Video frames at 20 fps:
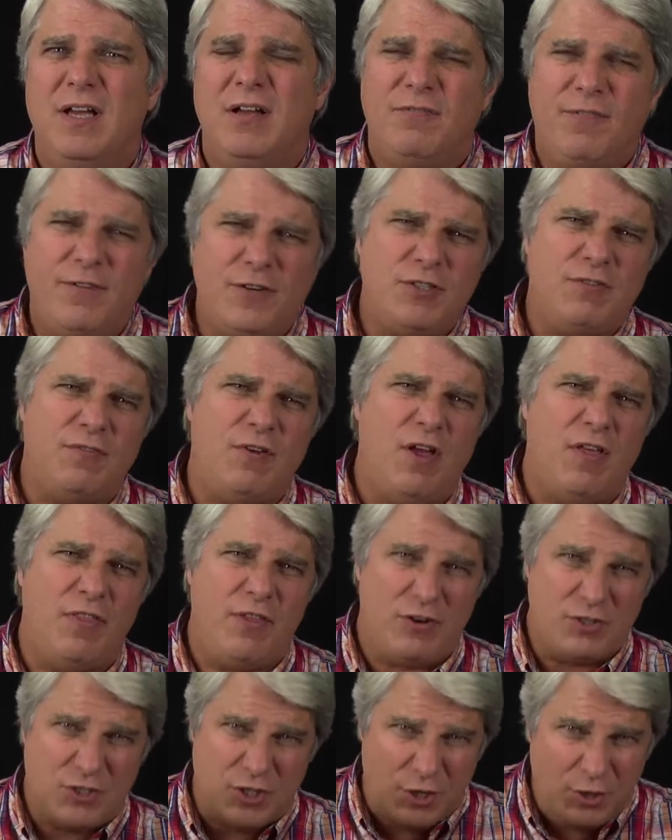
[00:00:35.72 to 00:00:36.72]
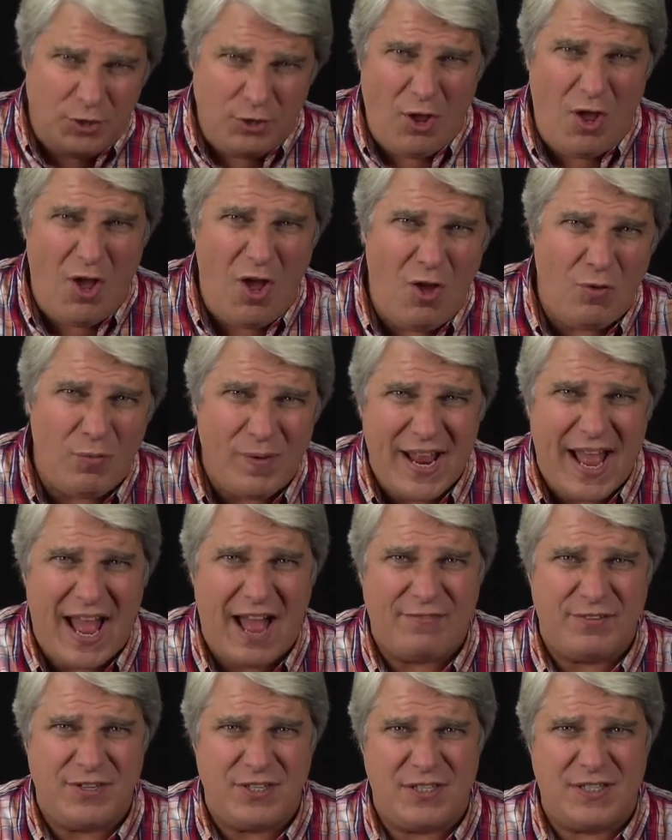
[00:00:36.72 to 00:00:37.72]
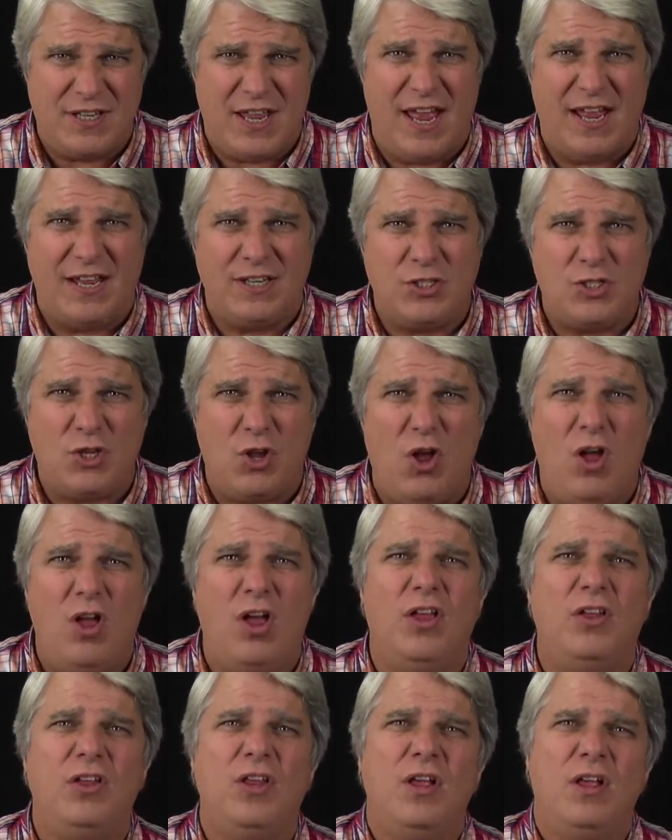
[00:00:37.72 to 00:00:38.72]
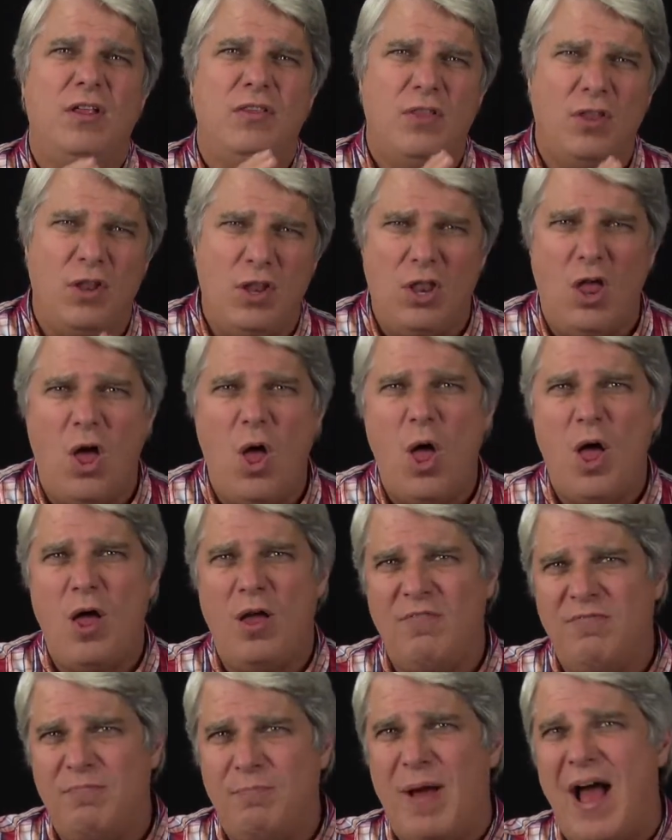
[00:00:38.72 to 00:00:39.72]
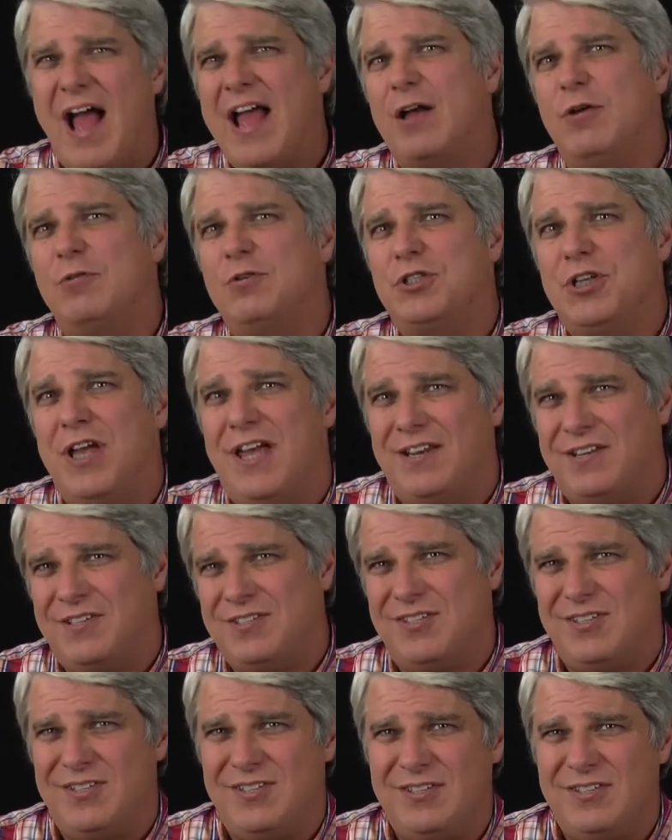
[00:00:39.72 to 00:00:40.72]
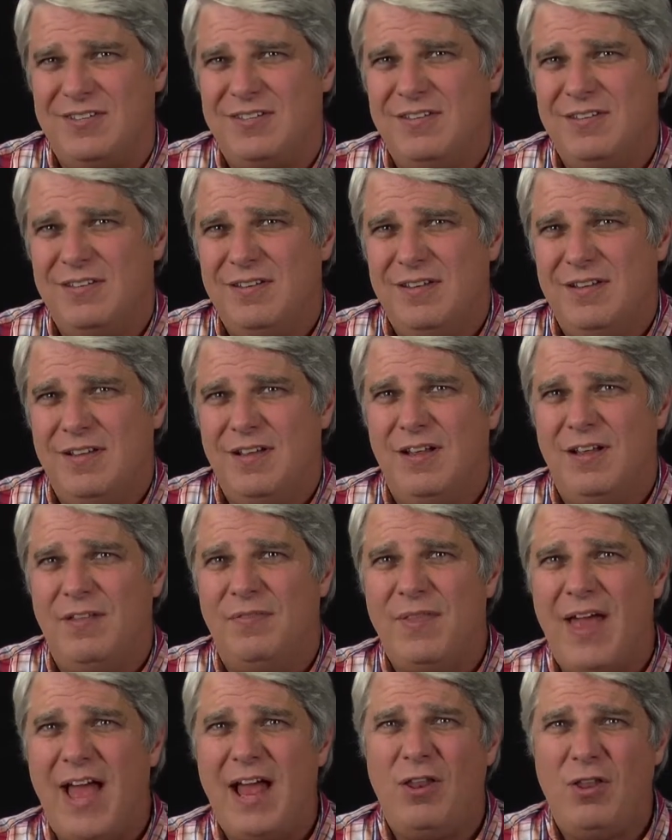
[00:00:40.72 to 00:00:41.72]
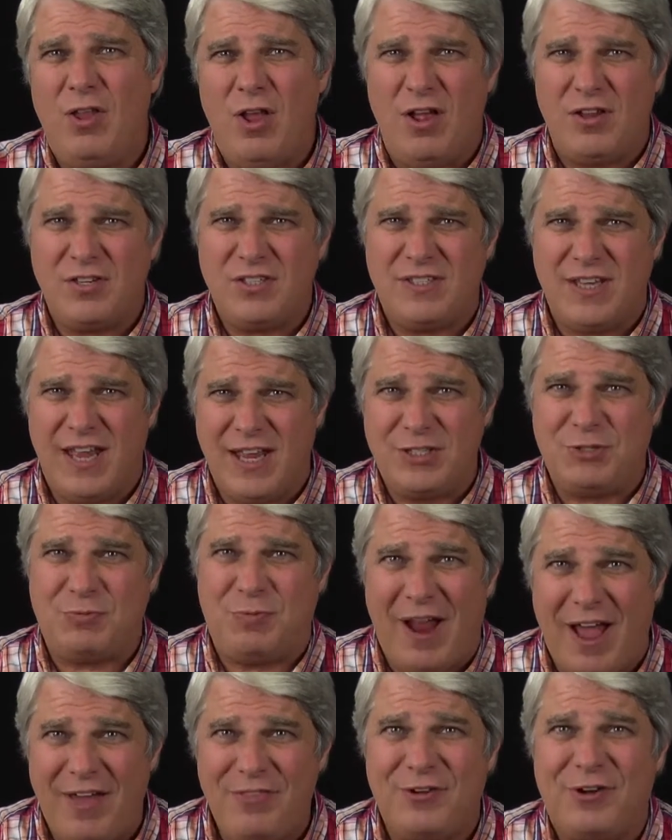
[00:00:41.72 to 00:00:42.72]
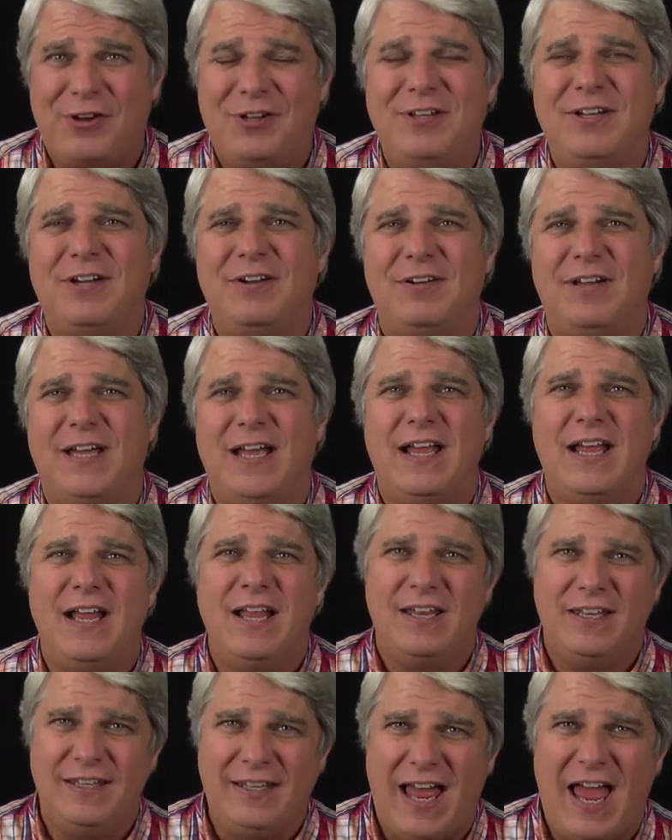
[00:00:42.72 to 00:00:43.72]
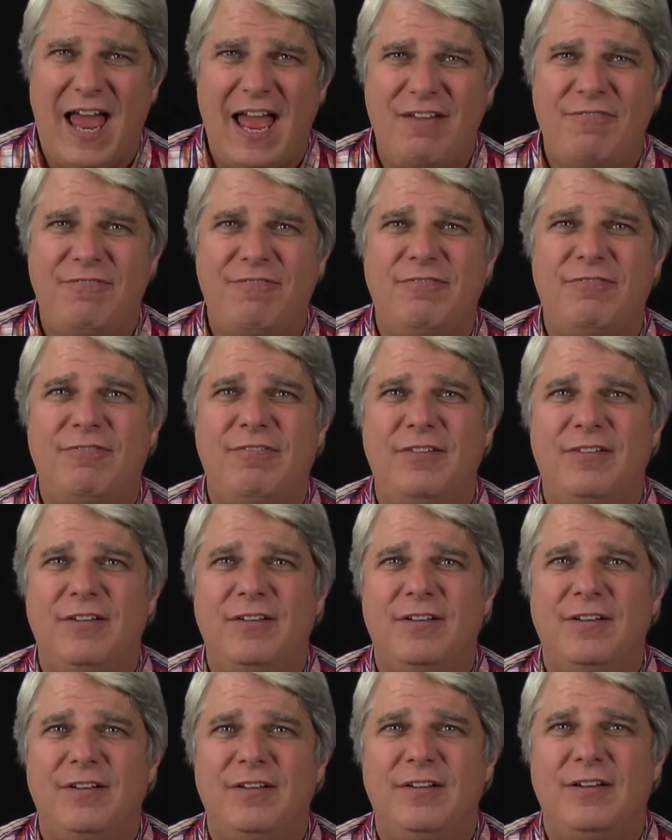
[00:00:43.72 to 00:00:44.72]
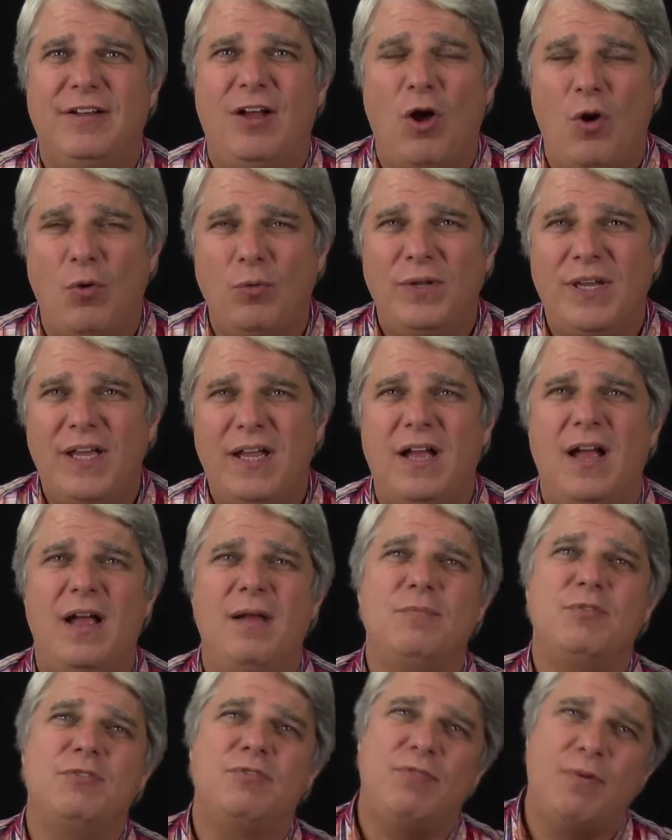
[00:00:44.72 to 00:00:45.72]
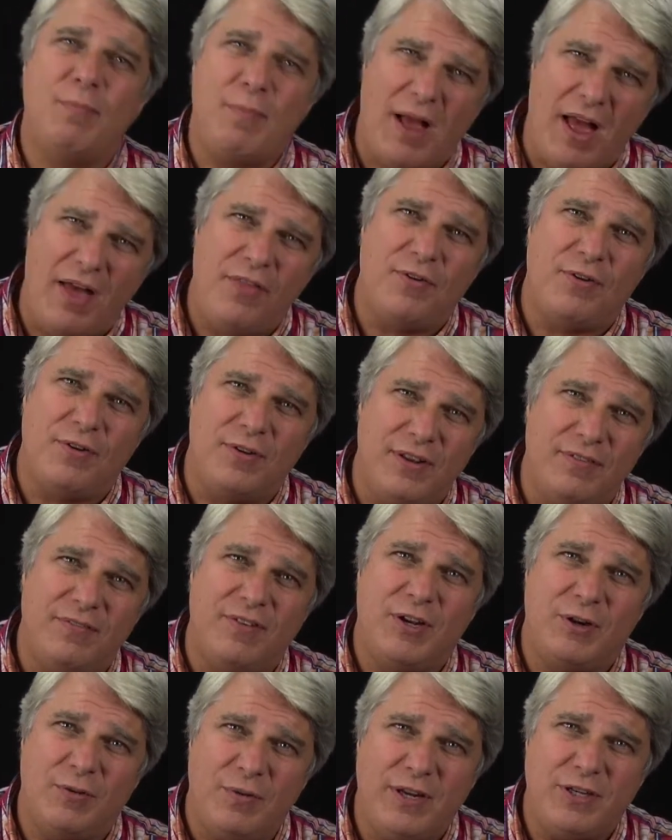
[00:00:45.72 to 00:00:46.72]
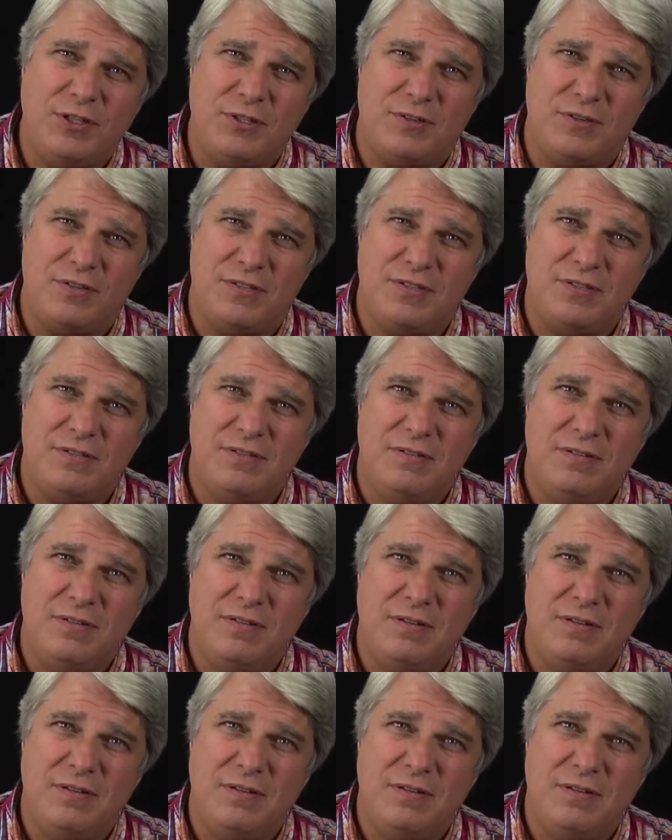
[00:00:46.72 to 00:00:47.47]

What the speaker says: First of all, there's a law we have in science called the law of biogenesis. That law states rather clearly, life only comes from other living creatures.